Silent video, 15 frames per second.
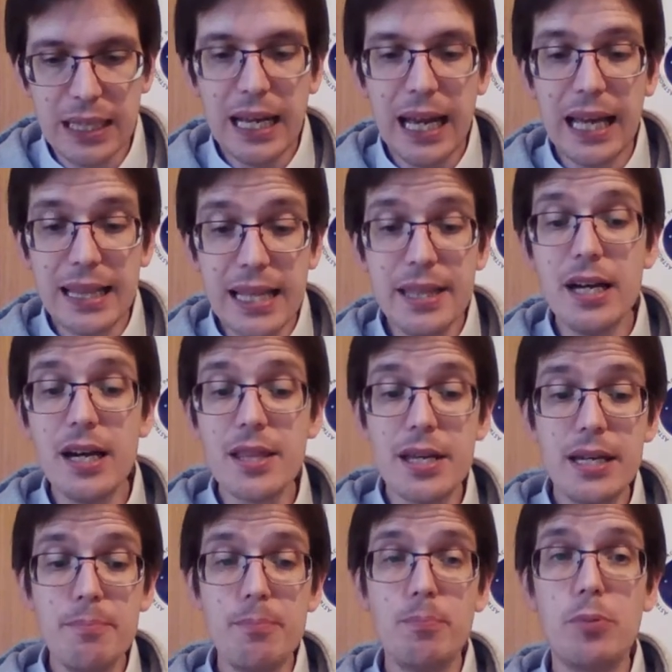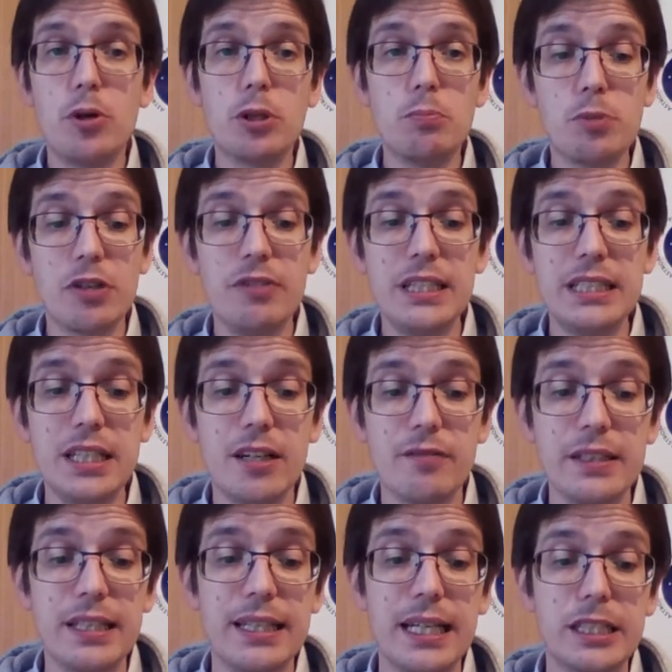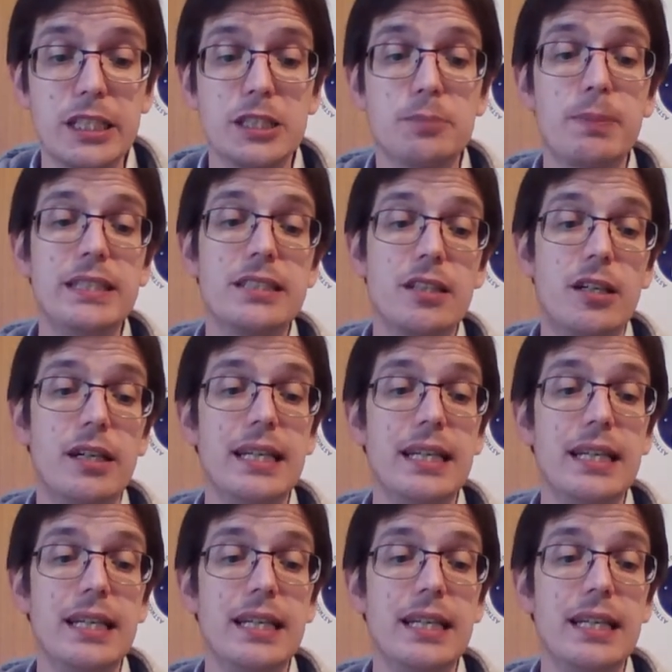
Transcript: And then the other important provision of international space law